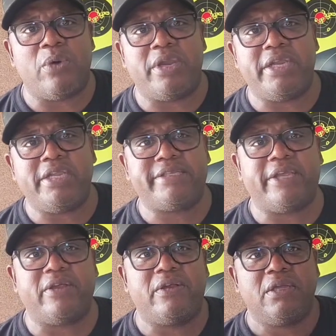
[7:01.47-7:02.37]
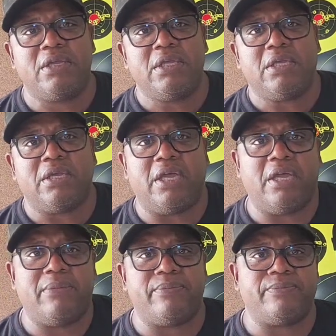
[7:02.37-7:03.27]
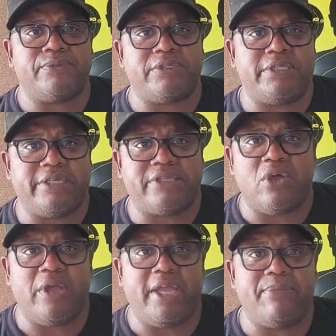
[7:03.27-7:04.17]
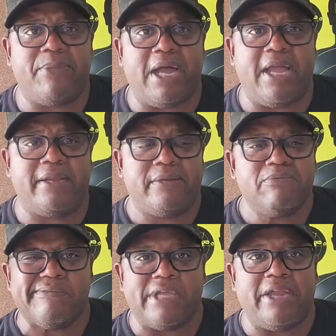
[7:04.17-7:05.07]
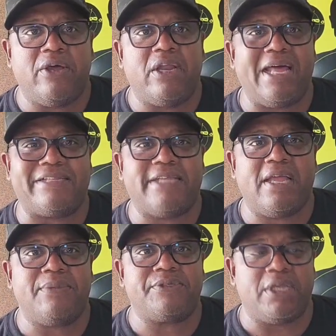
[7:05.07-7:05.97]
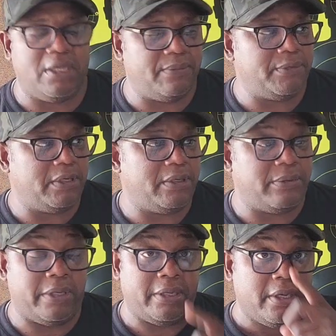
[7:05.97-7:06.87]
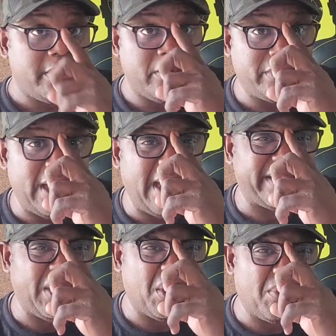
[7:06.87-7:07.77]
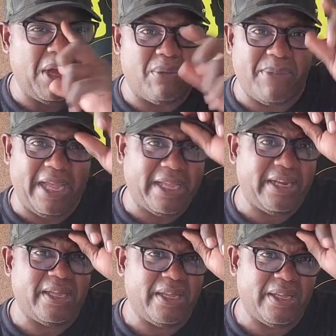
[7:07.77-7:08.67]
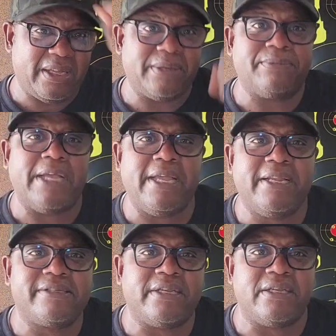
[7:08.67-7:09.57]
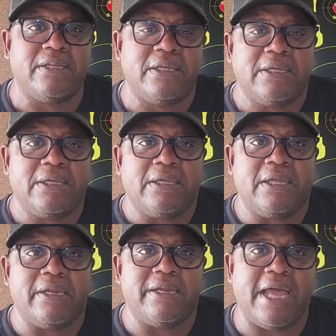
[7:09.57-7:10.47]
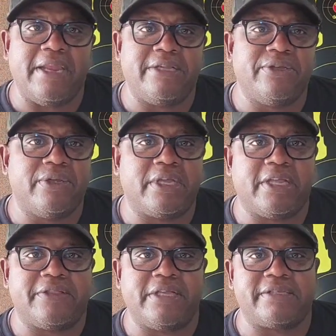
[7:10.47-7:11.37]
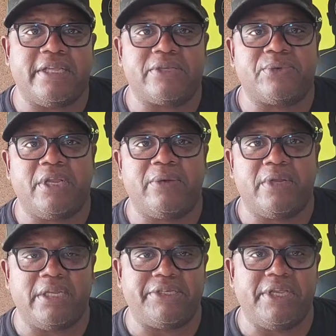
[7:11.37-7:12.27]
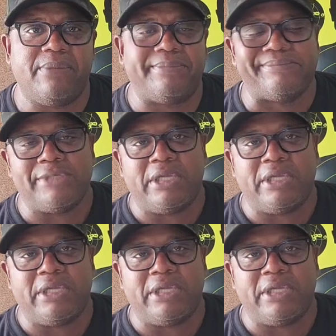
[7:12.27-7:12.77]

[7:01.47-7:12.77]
on one of these here, just go ahead and buy it. I know a lot of times those guys talk about back in the 80s and the 90s, you could get these things really, really cheap,